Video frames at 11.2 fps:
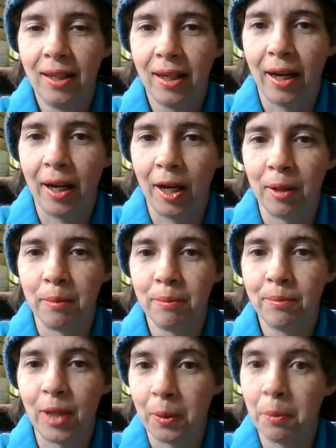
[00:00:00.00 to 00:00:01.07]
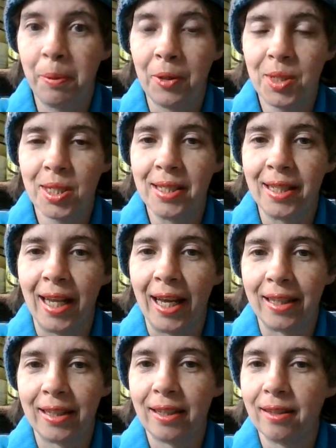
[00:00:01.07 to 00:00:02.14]
that were posted today,
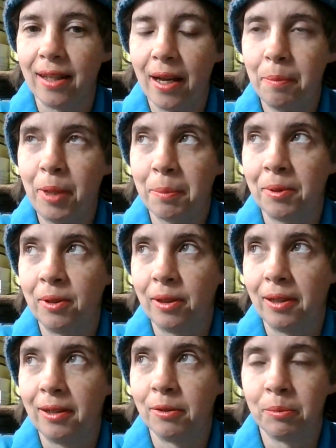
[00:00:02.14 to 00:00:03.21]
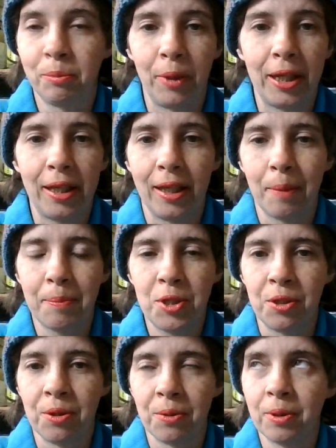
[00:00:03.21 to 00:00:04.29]
that a lot of people are waking up
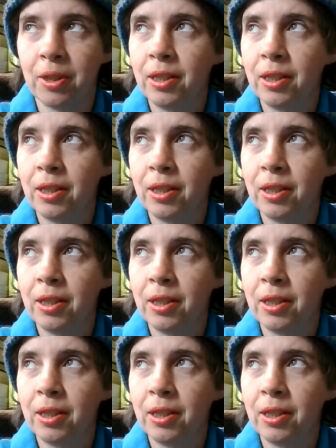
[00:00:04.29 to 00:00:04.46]
to